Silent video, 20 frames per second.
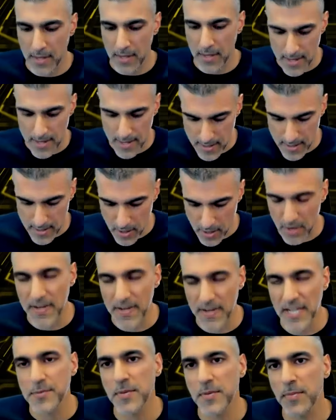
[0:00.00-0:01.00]
uh, our
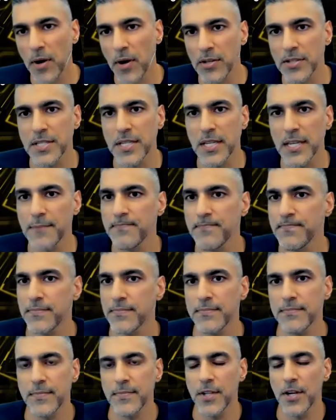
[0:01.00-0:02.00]
investment policy
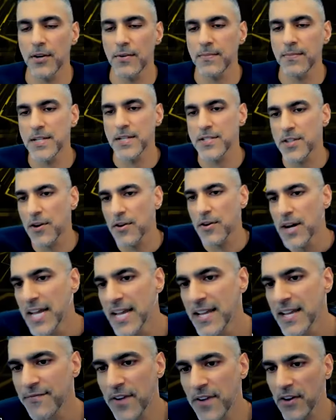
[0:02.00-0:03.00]
you know and so
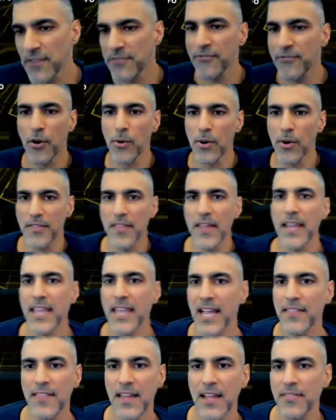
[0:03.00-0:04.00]
very forward thinking
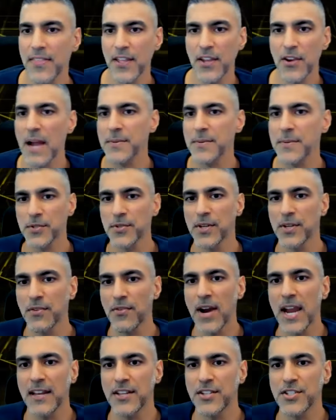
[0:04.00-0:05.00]
I, I, think you're absolutely
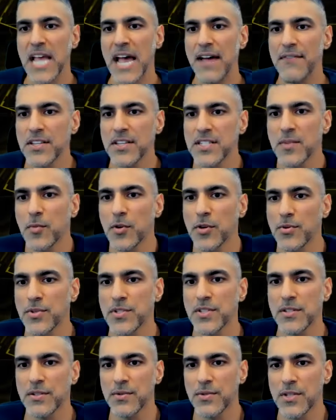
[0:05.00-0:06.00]
right just having someone
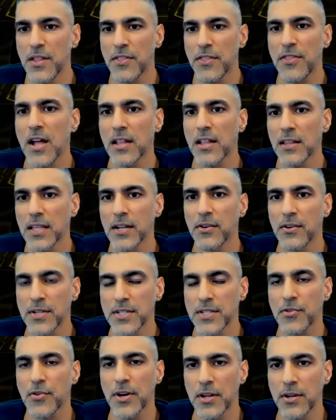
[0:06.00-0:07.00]
who's who's a thought leader
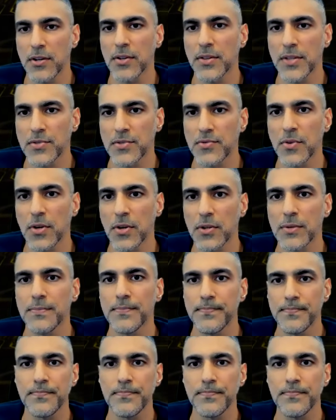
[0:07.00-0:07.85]
is critical in this role